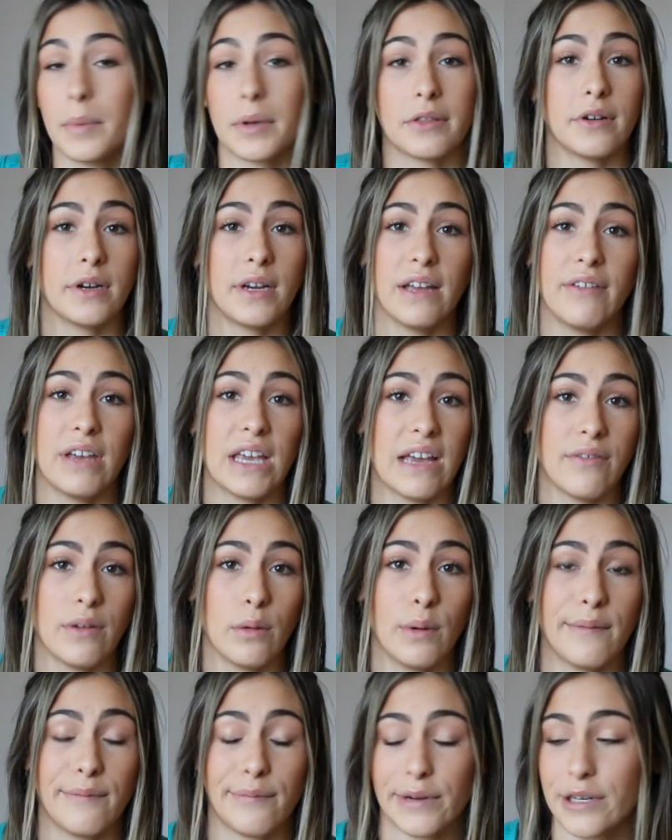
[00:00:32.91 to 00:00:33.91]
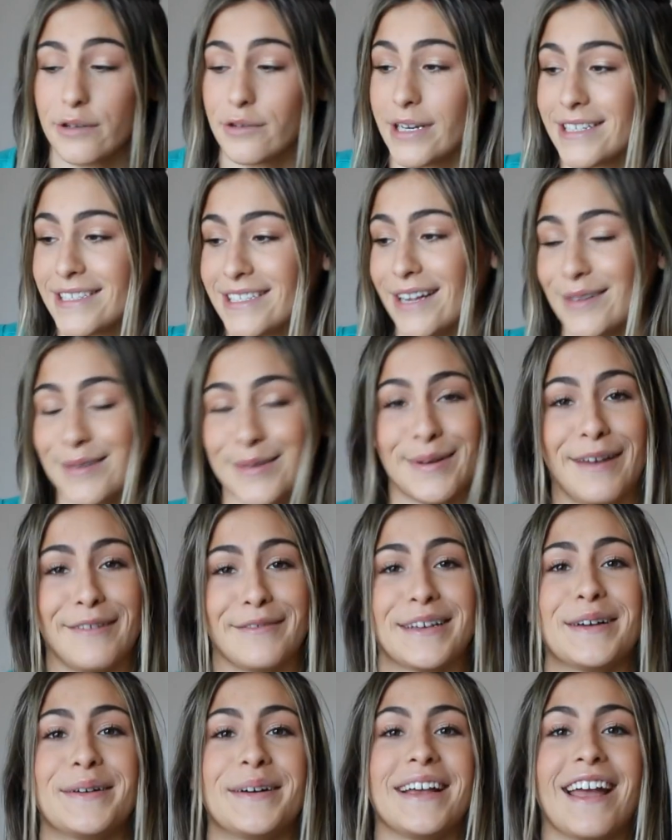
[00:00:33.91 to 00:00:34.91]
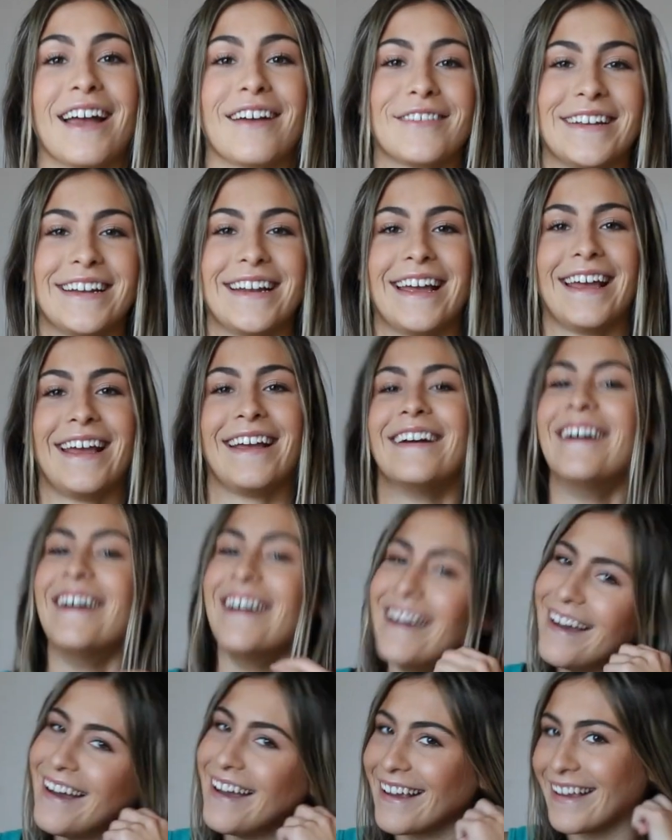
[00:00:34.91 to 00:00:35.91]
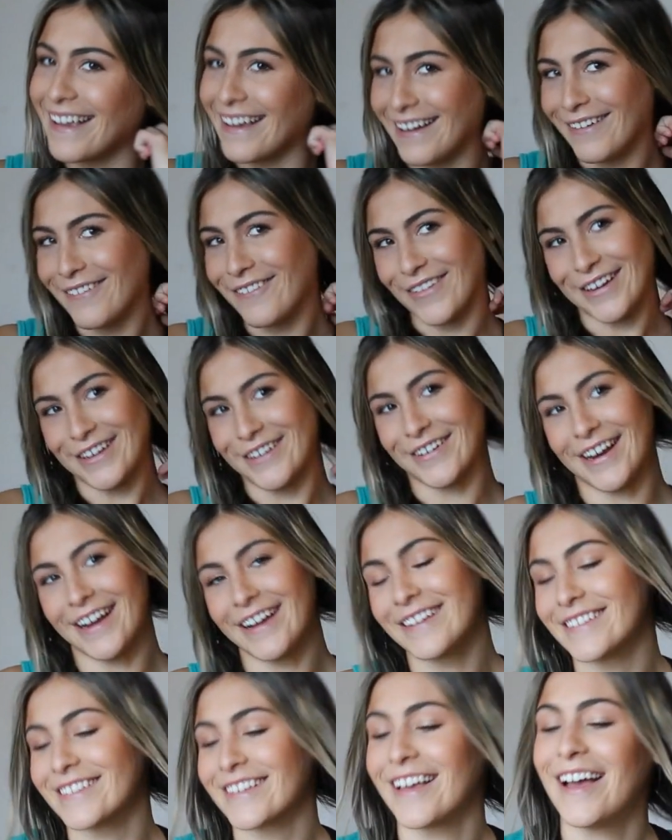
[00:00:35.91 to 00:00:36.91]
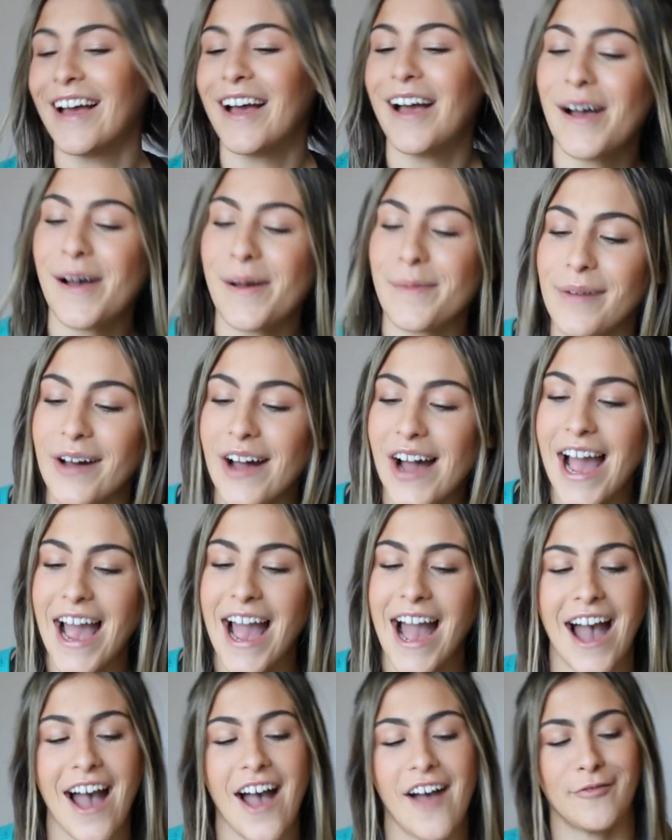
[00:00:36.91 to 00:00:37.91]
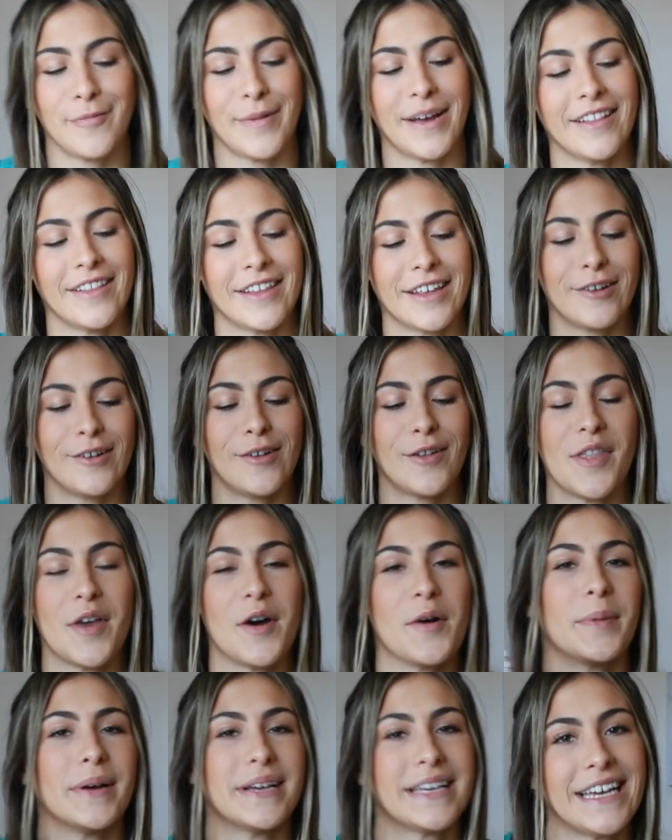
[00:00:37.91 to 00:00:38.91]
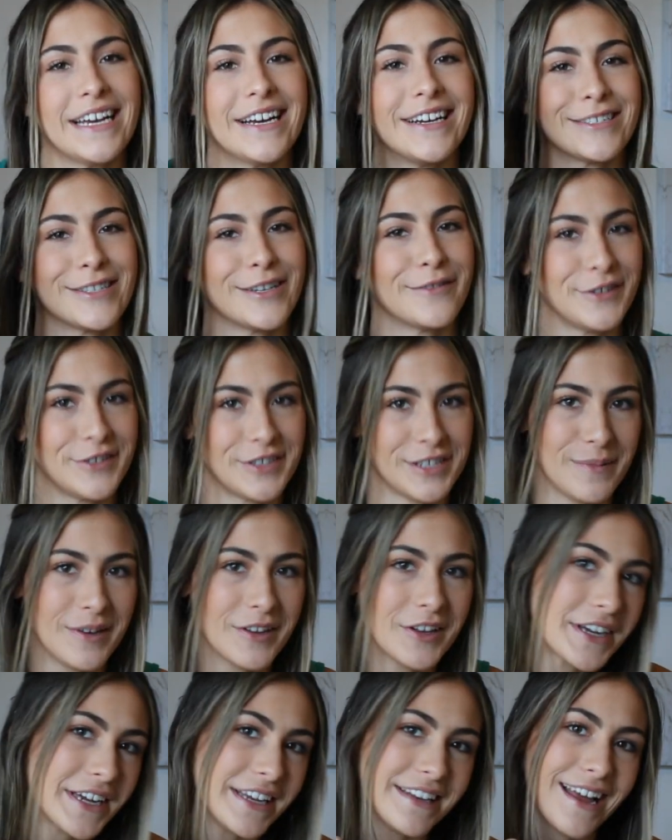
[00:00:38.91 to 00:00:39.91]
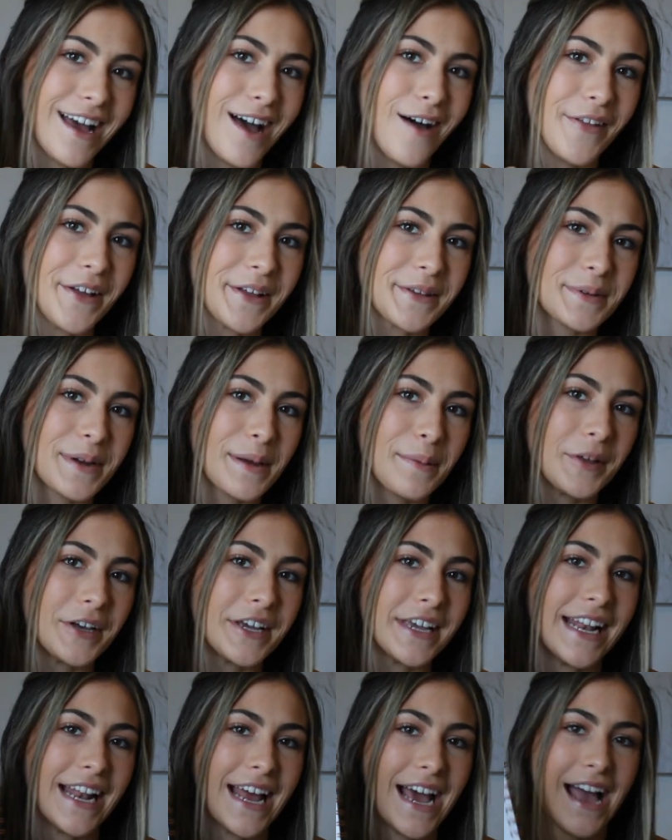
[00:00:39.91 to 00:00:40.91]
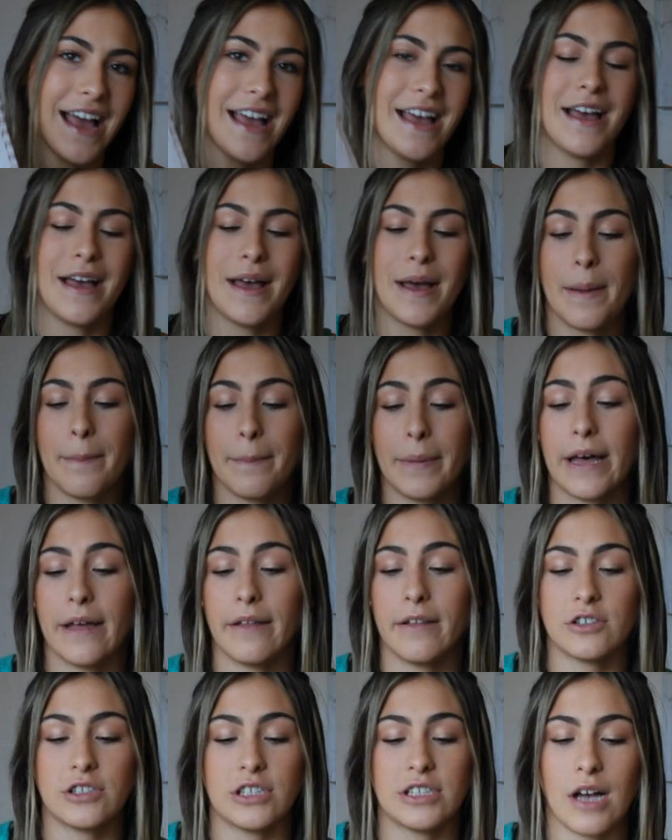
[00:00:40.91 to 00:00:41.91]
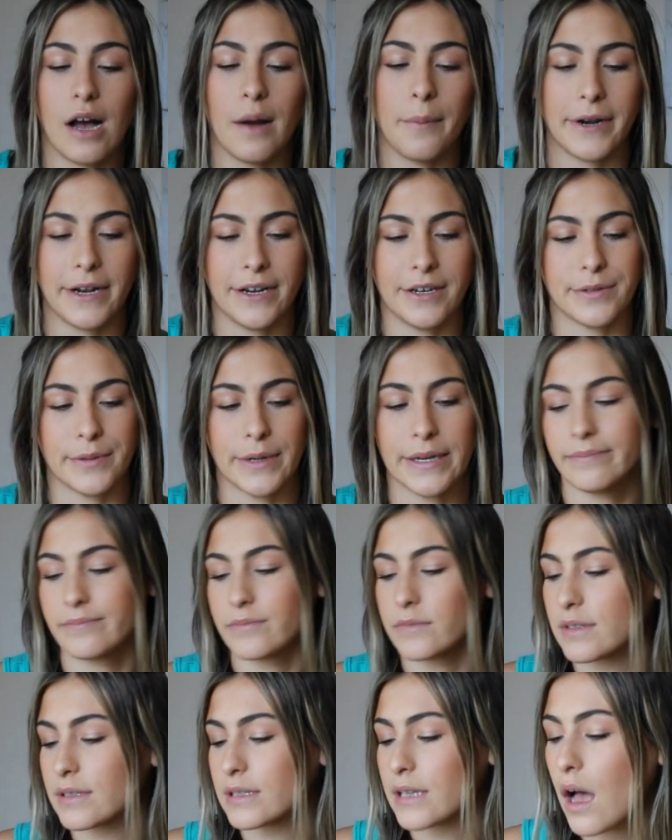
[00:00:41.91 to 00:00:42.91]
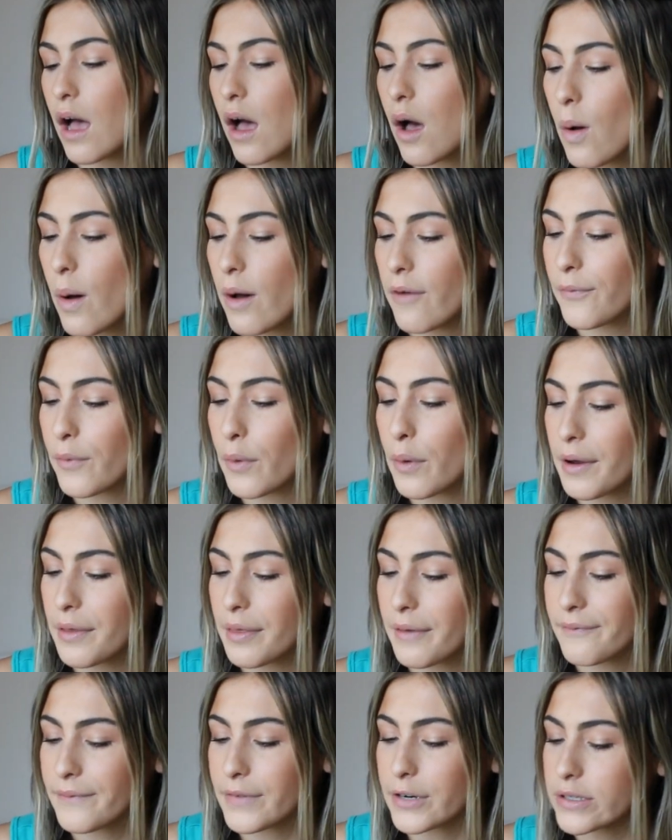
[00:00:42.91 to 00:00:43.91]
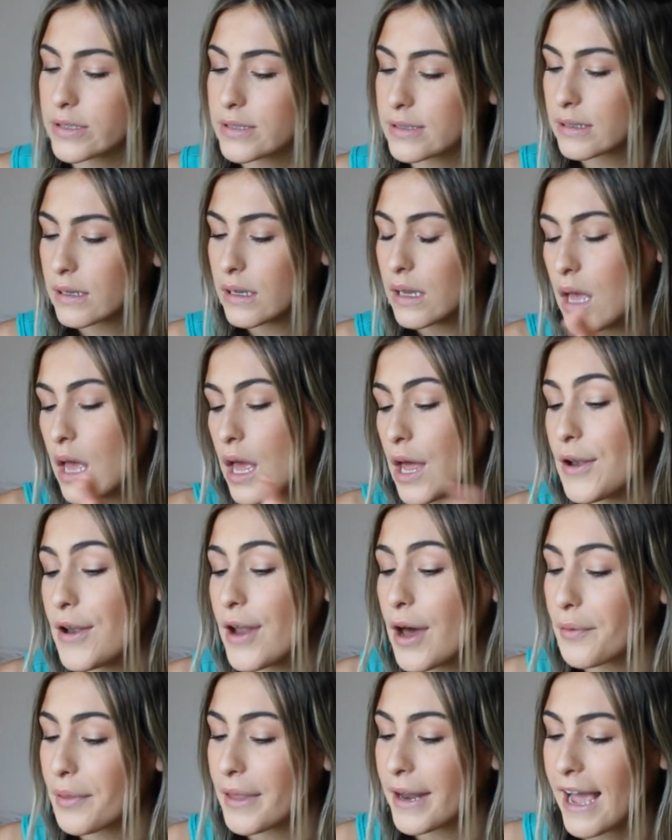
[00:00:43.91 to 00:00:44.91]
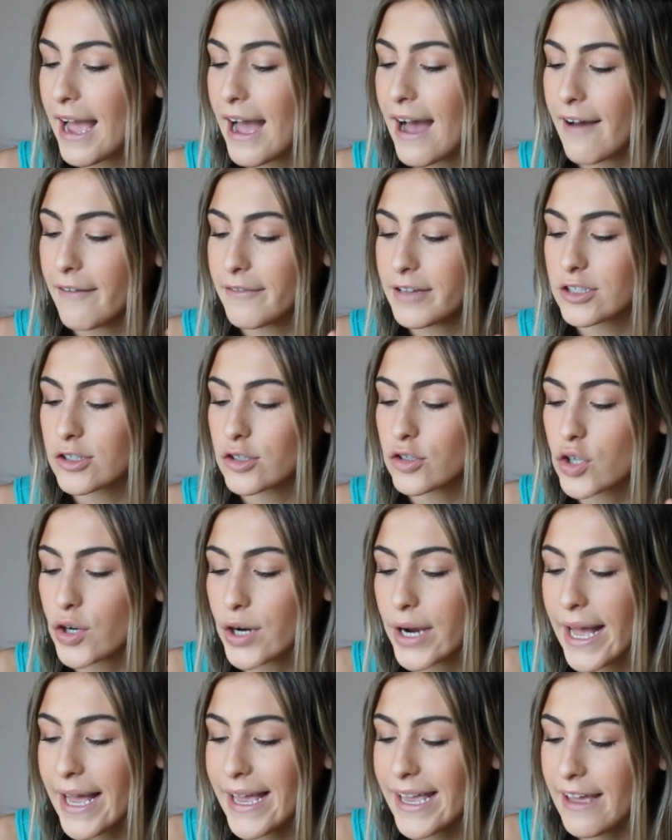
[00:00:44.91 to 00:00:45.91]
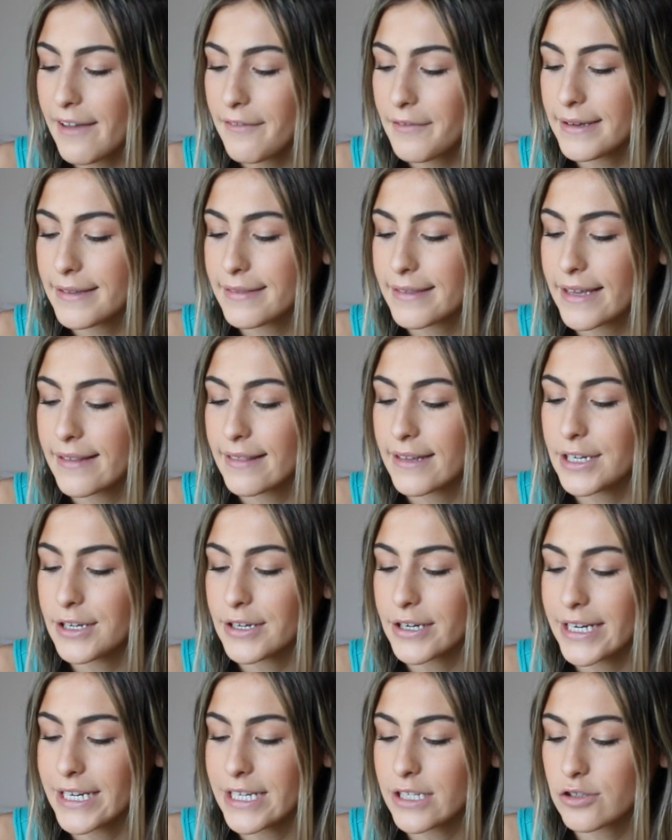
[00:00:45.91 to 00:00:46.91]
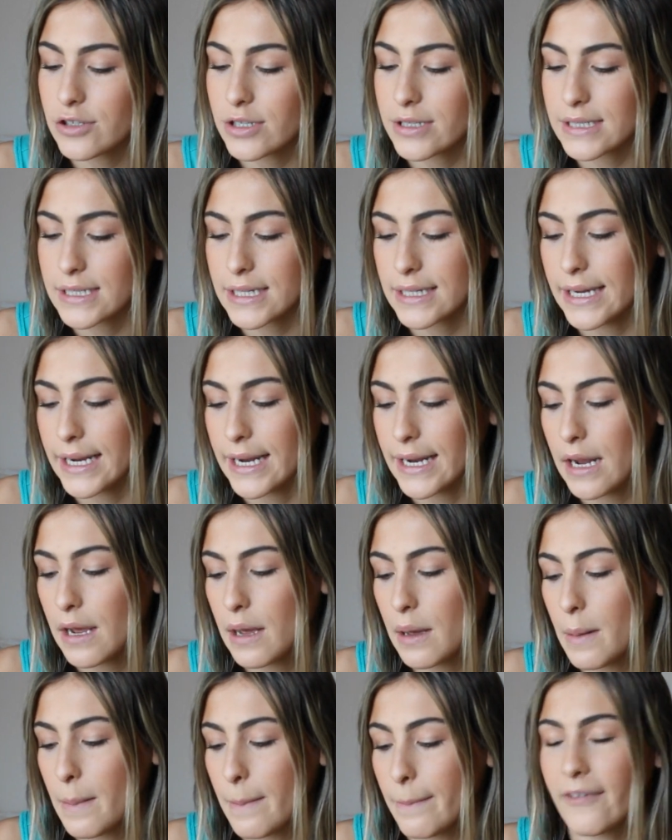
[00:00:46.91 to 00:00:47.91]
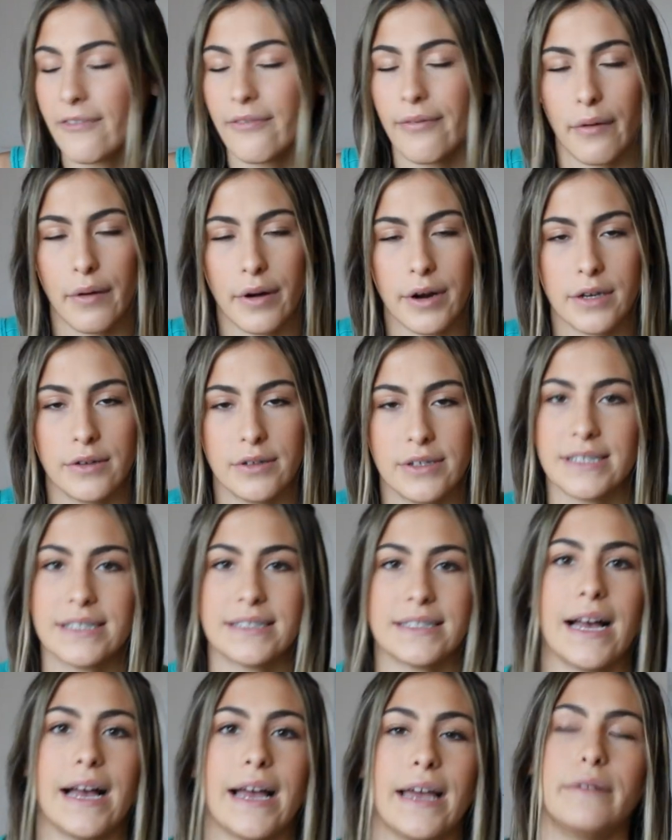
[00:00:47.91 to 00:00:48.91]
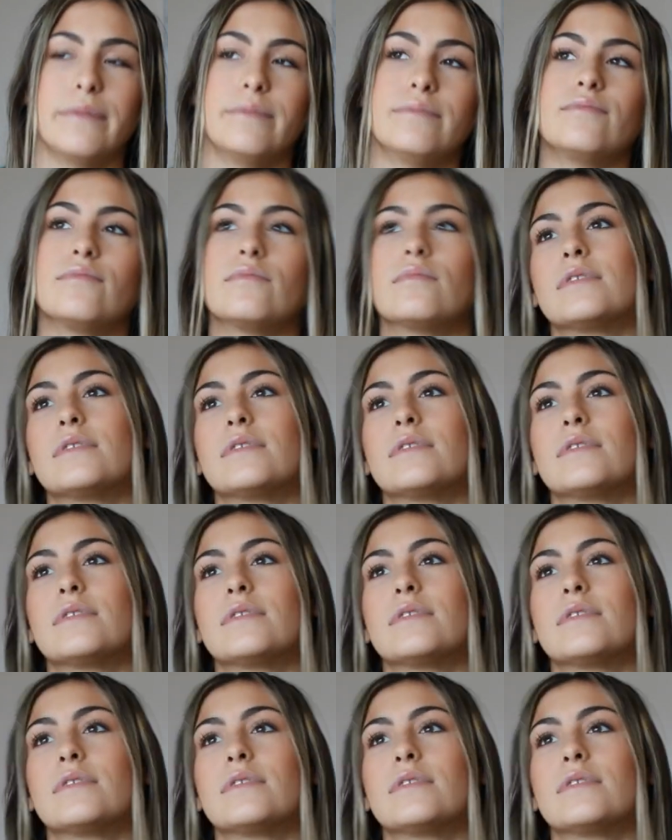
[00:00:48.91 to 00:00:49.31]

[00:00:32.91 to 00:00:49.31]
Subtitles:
But they're giving everyone free drinks now, so I've been going every day and getting free drinks. But I have my little notebook here, so if you see me looking down, that's what I'm looking at. But let's just hop right into it. So for the first note that I have, it's try everything that you're interested in before you decide.